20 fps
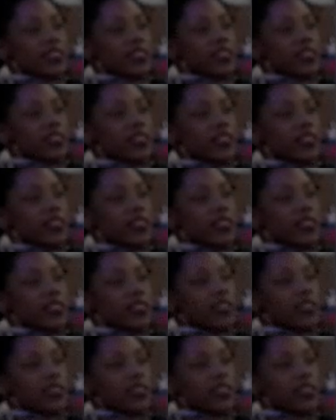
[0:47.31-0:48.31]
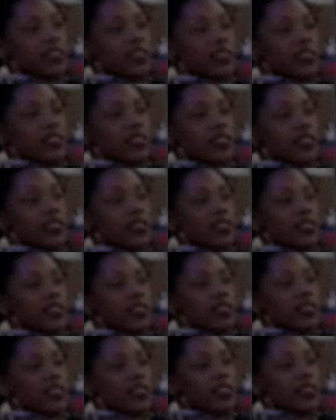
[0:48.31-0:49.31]

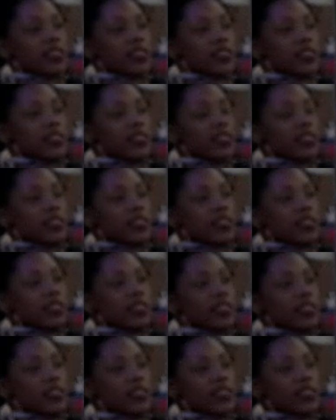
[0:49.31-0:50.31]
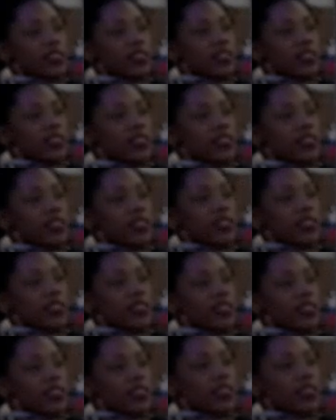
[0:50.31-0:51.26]
(not speaking)